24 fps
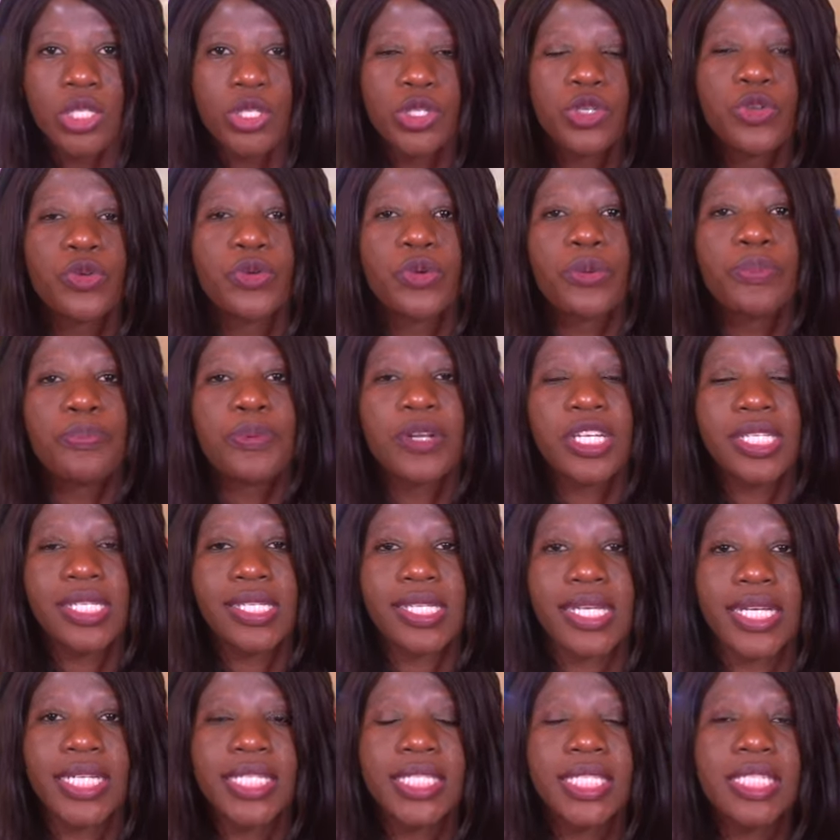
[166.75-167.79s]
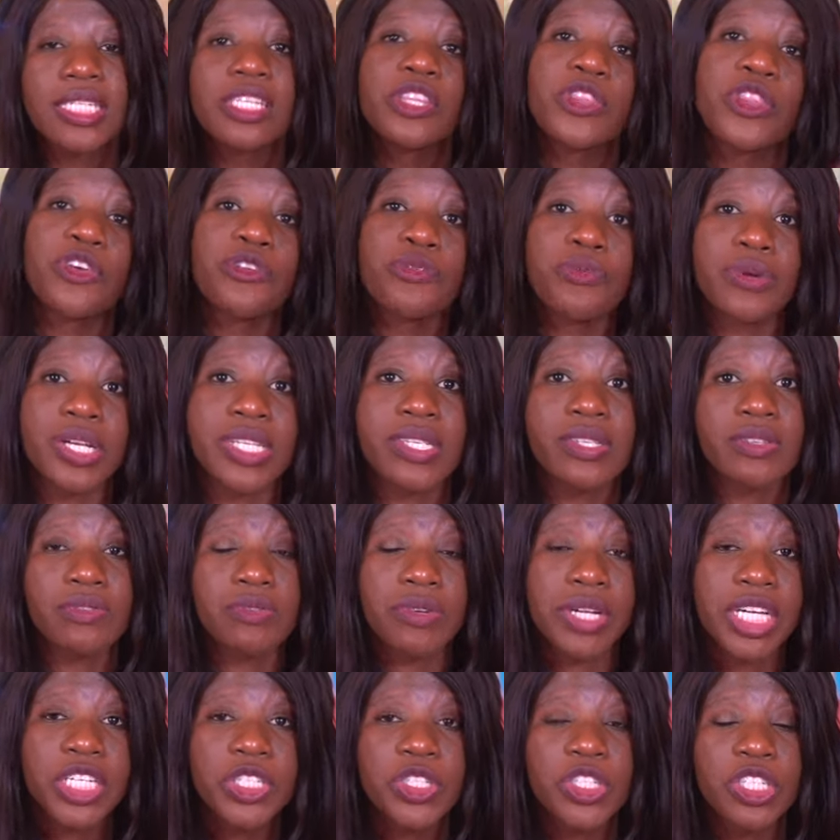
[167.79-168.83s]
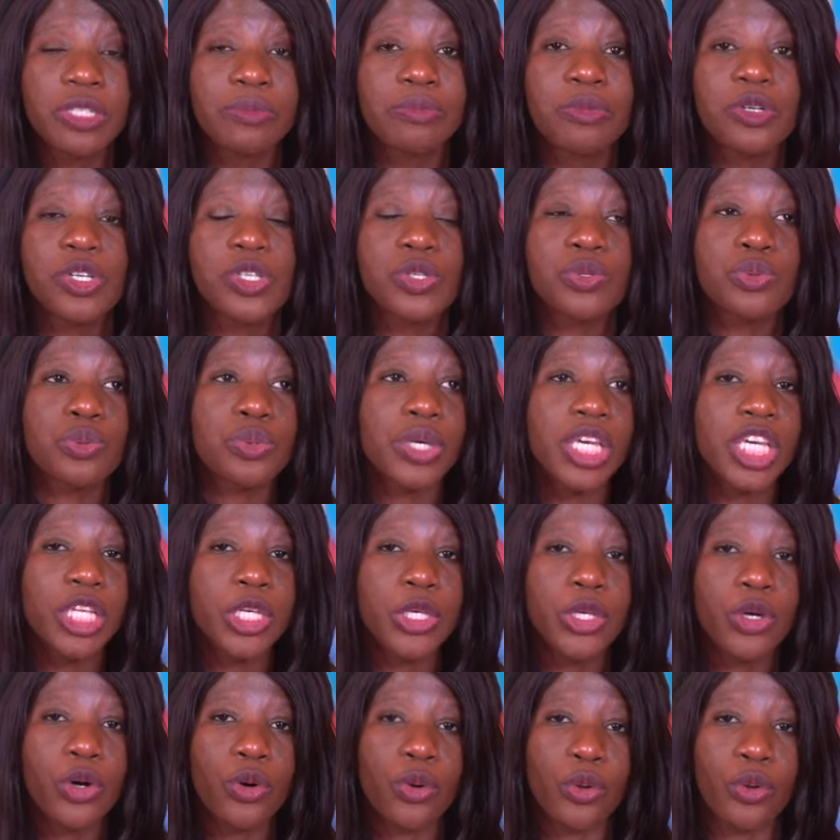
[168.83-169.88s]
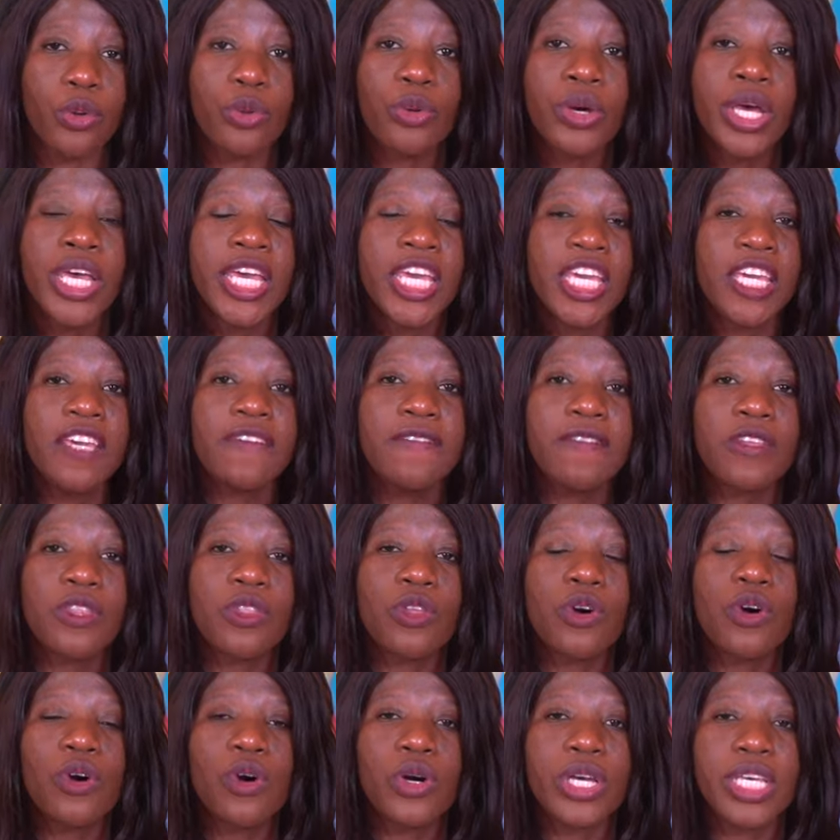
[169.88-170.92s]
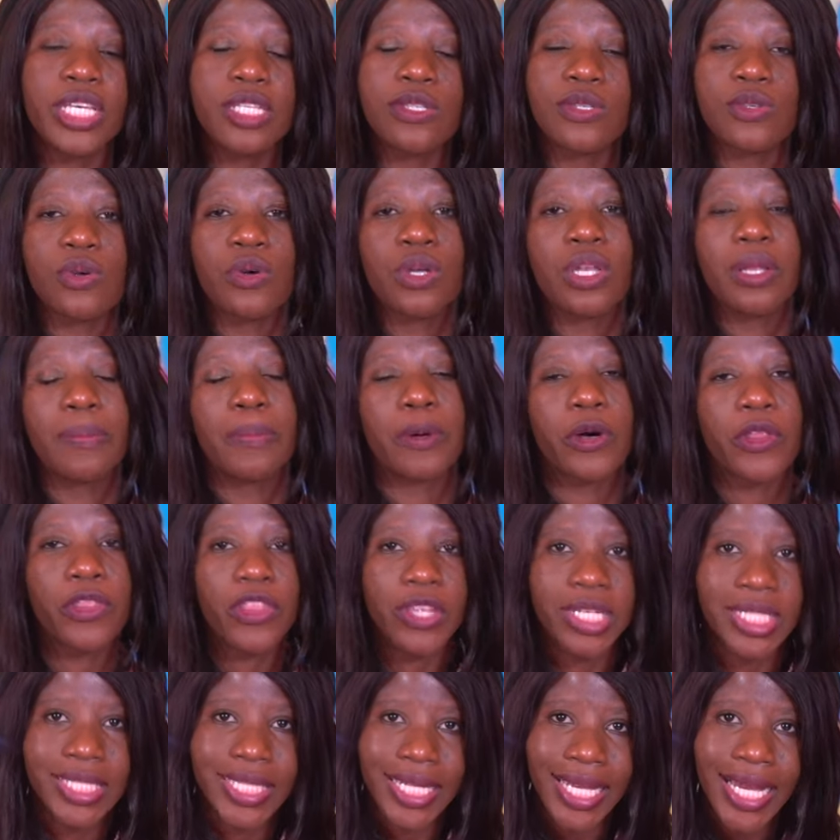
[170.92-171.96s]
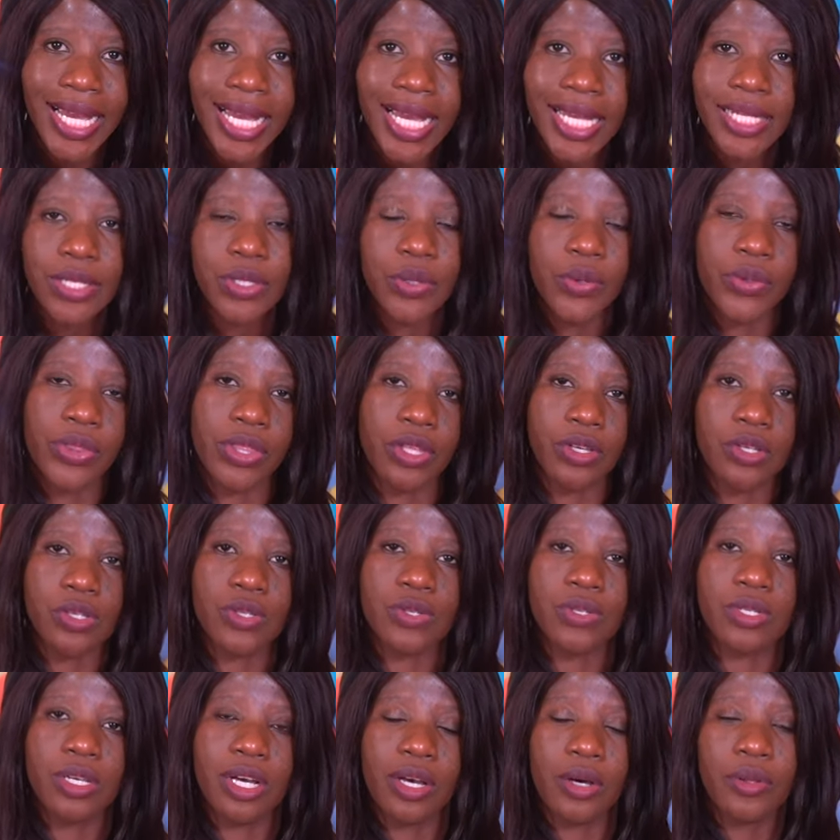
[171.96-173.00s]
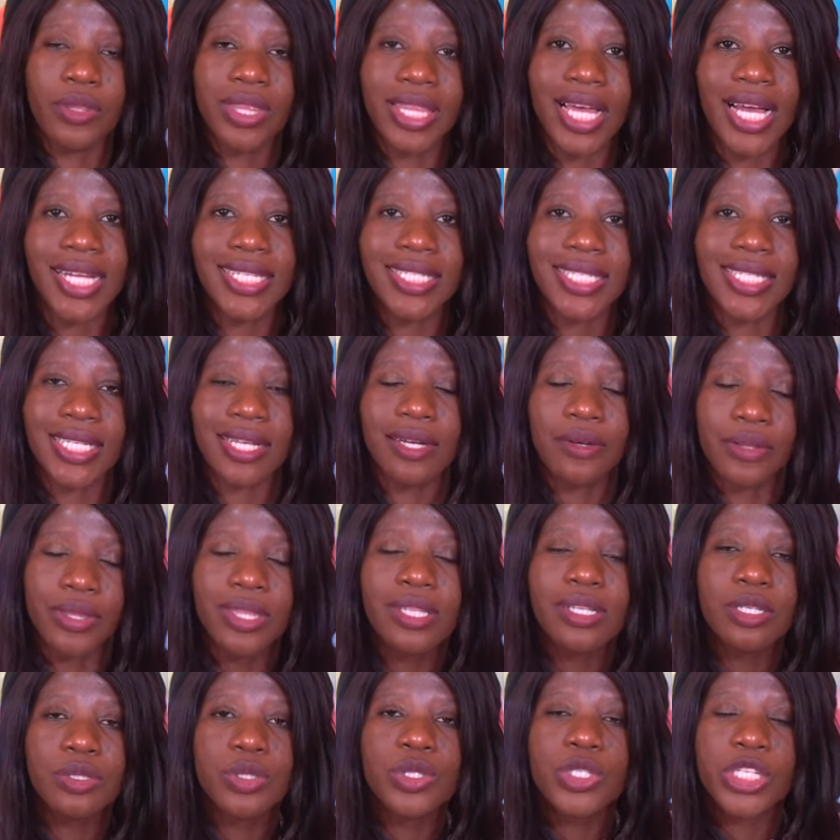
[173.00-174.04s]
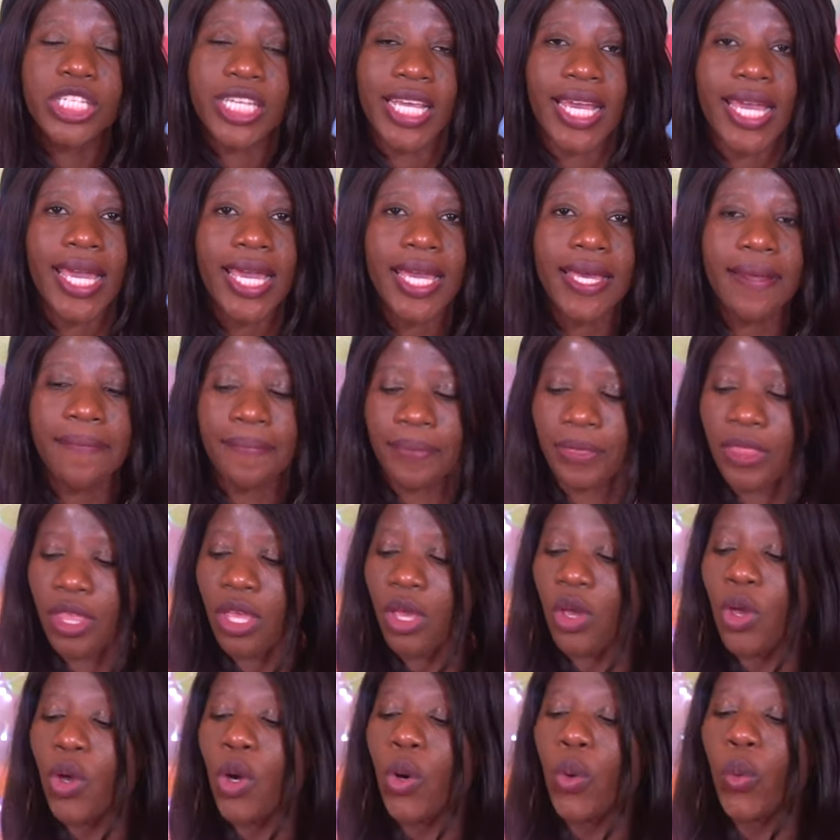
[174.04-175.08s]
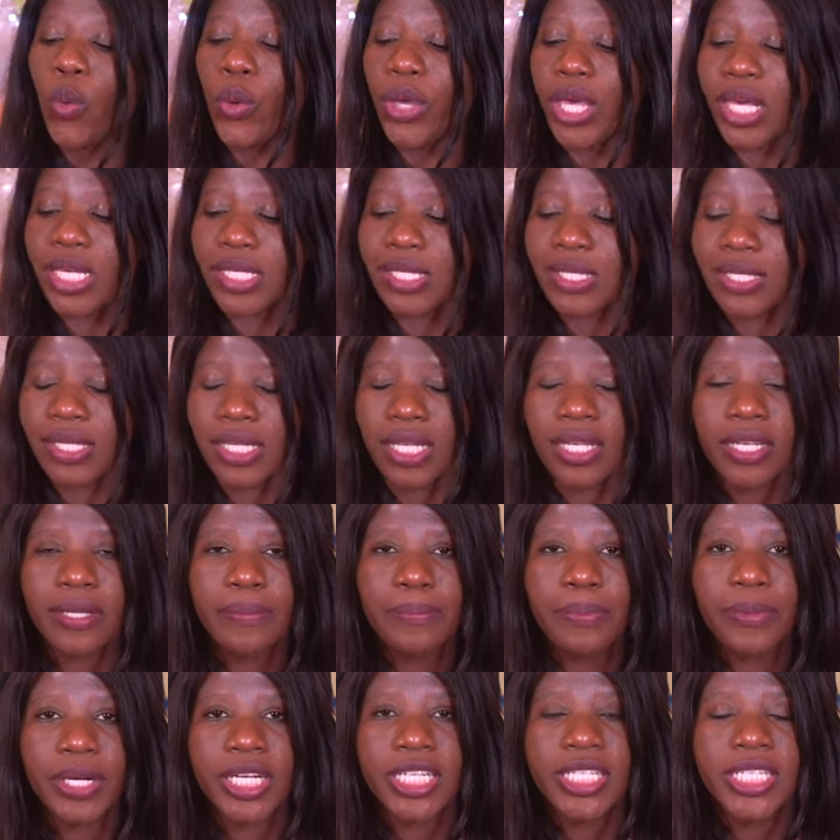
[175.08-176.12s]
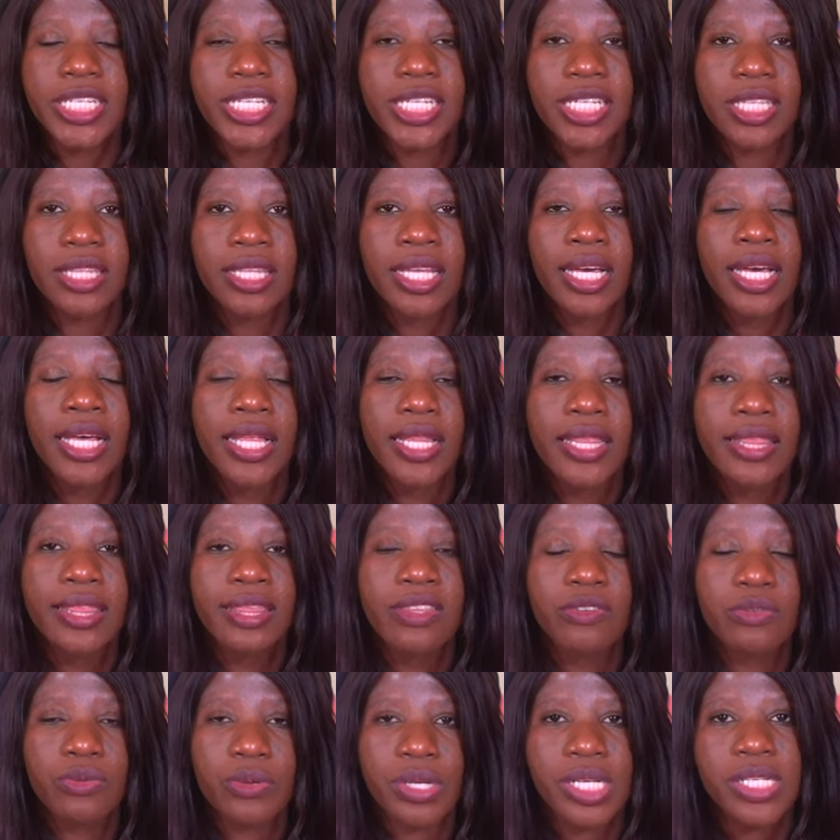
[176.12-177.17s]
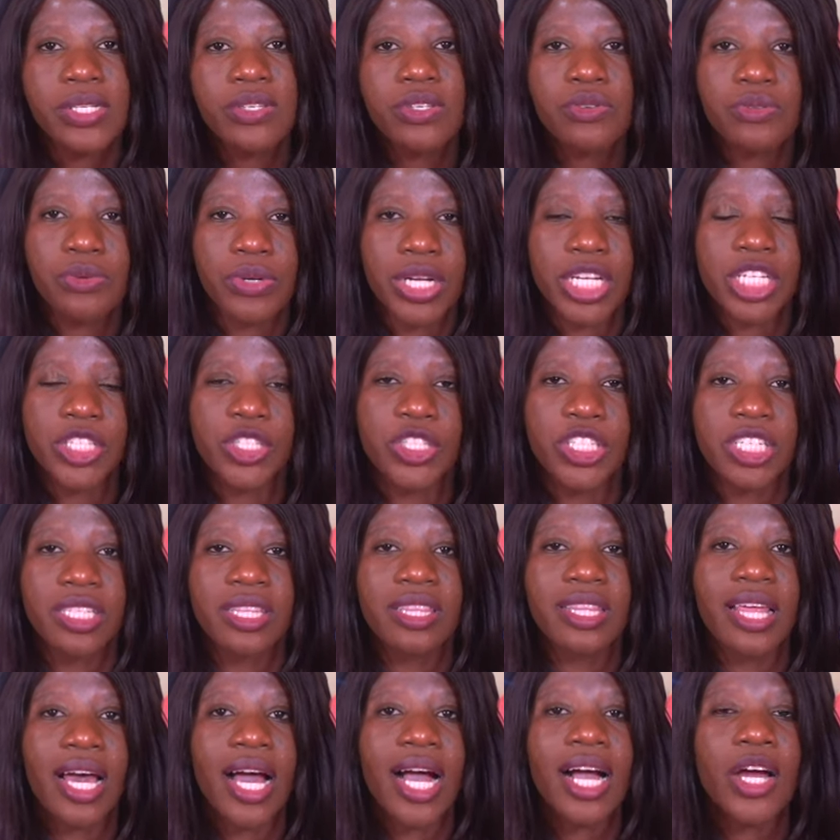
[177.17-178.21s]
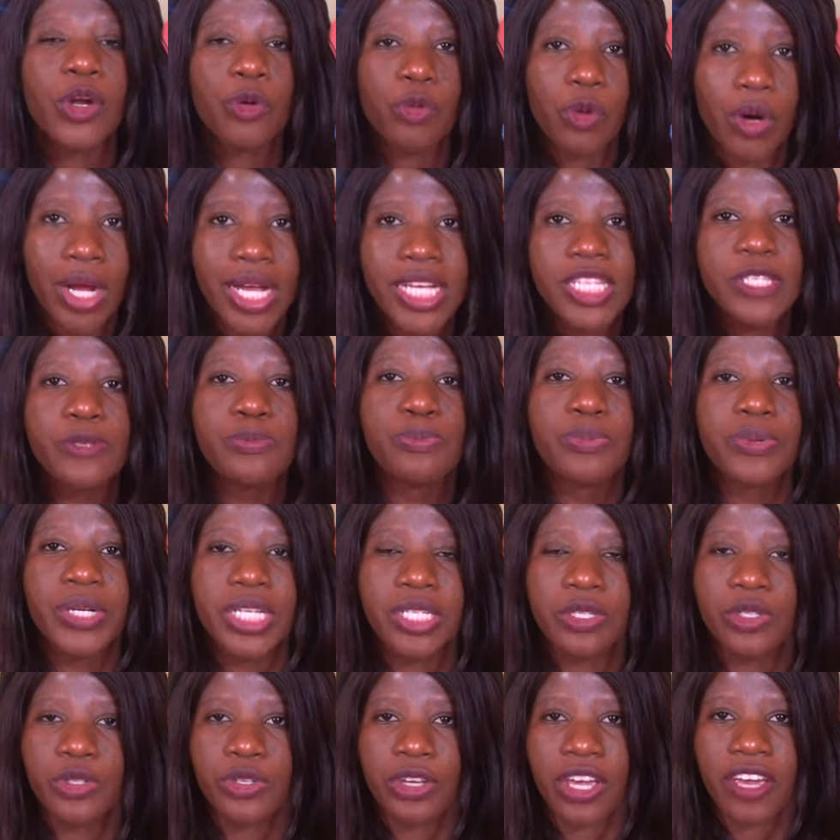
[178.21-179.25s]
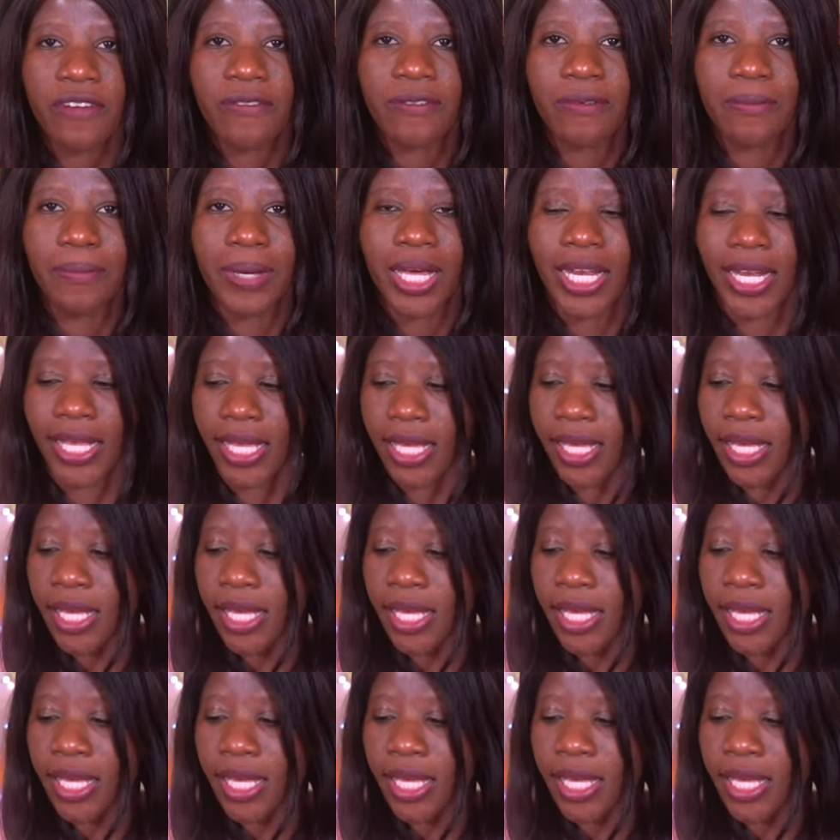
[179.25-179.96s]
to represent the resurrection, because we know, even though it's all about the dead today, we are celebrating the resurrection that Christ brings to everybody.